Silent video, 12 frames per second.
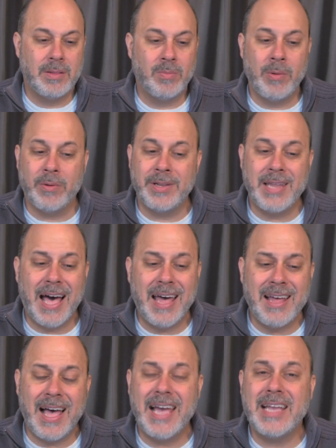We will
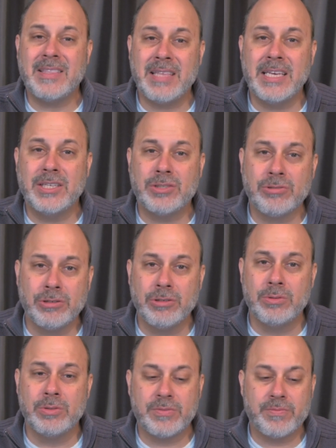not hide these
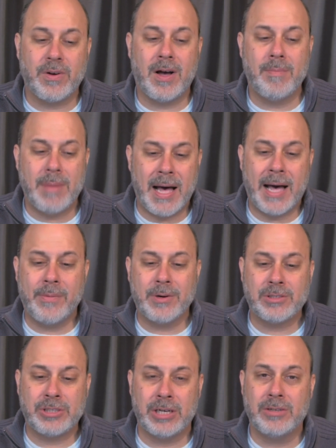truths from our
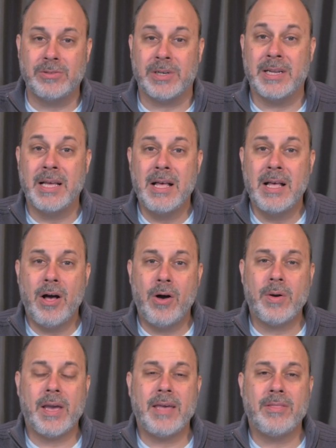children.
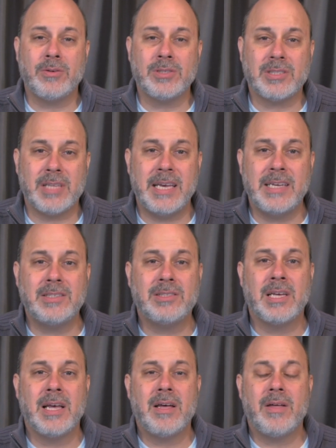Okay, those things,
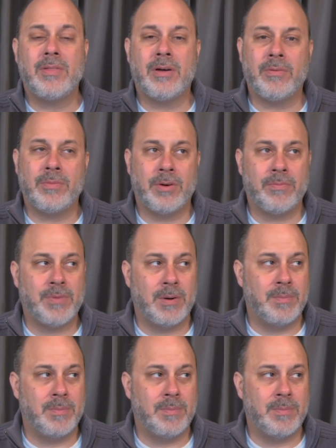the, the, from